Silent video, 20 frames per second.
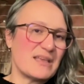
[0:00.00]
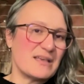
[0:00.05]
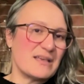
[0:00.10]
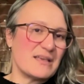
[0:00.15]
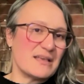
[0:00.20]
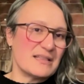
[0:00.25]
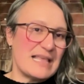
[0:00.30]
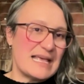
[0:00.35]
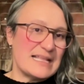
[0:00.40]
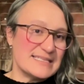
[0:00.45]

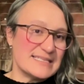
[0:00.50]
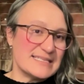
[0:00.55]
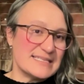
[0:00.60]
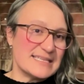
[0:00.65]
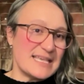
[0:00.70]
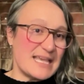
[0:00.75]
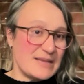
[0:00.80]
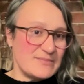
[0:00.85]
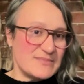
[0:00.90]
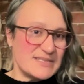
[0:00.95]

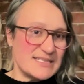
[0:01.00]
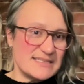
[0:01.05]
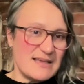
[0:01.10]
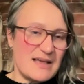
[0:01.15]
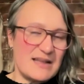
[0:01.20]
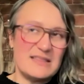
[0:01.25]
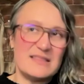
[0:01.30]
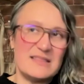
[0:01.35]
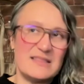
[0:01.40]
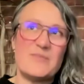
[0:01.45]
landscape design
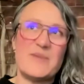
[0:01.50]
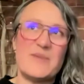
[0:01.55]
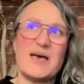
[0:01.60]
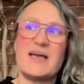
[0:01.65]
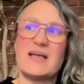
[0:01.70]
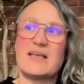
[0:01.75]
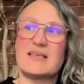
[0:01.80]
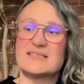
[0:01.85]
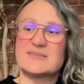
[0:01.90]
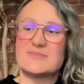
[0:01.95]
at the
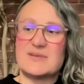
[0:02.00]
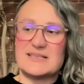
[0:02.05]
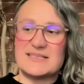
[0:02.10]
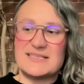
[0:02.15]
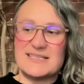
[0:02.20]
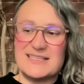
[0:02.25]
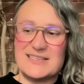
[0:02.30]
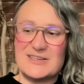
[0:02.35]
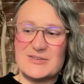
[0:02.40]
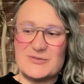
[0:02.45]
back, as well as a
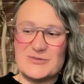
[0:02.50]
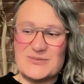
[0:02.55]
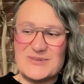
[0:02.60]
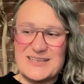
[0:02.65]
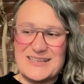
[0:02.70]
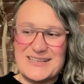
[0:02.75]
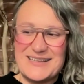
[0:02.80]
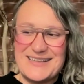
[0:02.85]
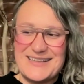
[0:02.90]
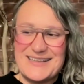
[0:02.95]
little
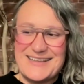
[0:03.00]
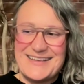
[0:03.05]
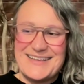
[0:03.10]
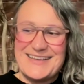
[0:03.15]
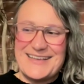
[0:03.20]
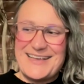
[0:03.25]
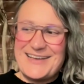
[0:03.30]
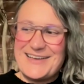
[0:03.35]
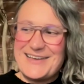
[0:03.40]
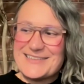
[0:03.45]

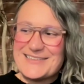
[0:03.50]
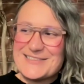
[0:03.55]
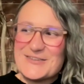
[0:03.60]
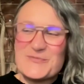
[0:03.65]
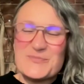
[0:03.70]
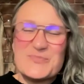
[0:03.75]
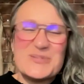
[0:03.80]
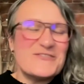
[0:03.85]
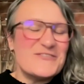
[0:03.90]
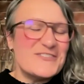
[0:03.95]
sort
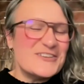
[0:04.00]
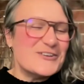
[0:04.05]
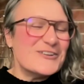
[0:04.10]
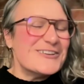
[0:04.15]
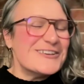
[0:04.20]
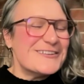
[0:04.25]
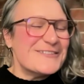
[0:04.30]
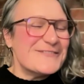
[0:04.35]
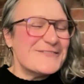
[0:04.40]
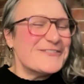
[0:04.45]
of
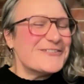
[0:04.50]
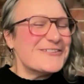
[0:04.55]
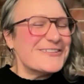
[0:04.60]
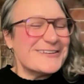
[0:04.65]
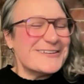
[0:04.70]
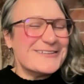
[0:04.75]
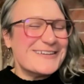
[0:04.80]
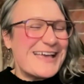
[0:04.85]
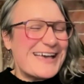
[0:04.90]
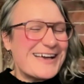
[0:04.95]
pavilion for
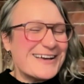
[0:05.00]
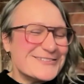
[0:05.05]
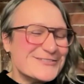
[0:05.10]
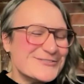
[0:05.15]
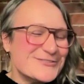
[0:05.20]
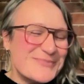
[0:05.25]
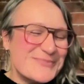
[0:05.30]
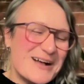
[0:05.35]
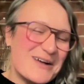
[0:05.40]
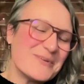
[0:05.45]
the outdoor
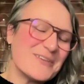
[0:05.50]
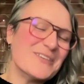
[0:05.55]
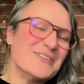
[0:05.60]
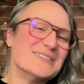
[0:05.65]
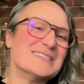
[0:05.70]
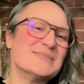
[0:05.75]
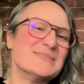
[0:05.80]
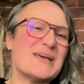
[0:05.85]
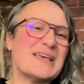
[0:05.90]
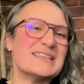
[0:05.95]
barbecue
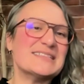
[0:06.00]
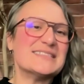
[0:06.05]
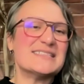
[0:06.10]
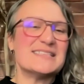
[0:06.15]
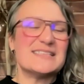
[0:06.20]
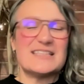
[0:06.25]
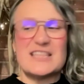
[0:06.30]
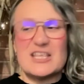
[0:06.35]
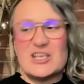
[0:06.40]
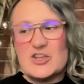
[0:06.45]
space,
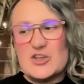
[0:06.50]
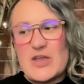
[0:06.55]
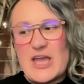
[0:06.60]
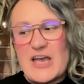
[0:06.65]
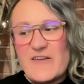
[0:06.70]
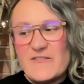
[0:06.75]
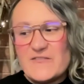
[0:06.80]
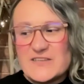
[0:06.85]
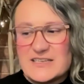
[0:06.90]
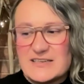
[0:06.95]
that you
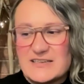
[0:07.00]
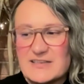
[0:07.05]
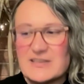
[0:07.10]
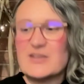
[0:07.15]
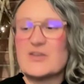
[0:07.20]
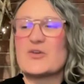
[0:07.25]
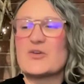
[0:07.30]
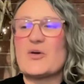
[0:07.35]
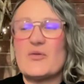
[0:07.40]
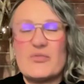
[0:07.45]
have to
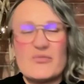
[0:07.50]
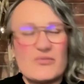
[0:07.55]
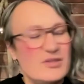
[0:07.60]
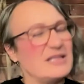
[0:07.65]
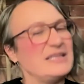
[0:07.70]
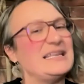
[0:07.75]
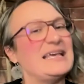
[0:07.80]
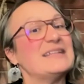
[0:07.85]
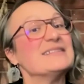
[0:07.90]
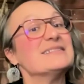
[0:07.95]
go through the
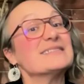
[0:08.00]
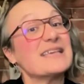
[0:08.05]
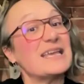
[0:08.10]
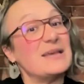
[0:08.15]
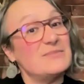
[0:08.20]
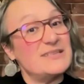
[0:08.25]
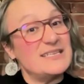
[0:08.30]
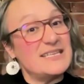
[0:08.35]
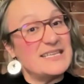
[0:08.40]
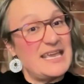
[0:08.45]
landscape
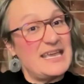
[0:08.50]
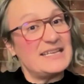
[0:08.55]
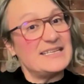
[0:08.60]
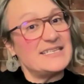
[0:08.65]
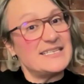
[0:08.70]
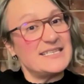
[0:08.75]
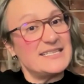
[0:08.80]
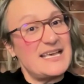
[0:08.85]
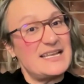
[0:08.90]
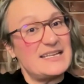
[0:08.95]
to get to
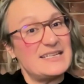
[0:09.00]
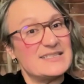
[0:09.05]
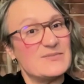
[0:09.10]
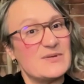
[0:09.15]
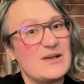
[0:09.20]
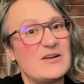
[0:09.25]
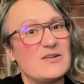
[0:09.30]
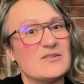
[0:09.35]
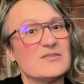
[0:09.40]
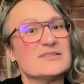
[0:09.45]
that as
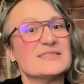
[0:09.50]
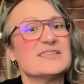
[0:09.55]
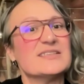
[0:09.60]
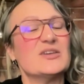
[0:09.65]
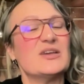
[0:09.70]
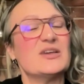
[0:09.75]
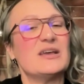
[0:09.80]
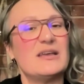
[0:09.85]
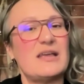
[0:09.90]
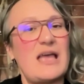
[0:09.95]
well. So
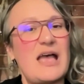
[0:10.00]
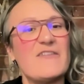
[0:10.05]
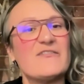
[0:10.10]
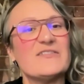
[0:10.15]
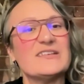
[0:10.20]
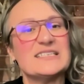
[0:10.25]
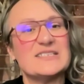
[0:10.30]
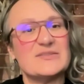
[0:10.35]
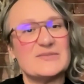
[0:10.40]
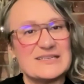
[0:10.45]
you're having
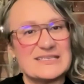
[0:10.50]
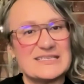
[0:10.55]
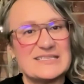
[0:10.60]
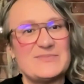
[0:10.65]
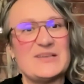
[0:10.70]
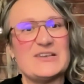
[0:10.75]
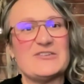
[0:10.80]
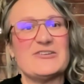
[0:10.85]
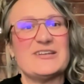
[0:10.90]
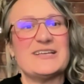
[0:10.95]
to
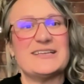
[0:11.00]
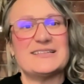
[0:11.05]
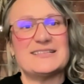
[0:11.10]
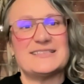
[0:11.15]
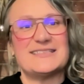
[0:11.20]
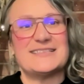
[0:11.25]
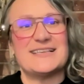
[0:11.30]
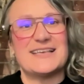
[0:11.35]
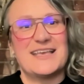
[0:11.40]
experience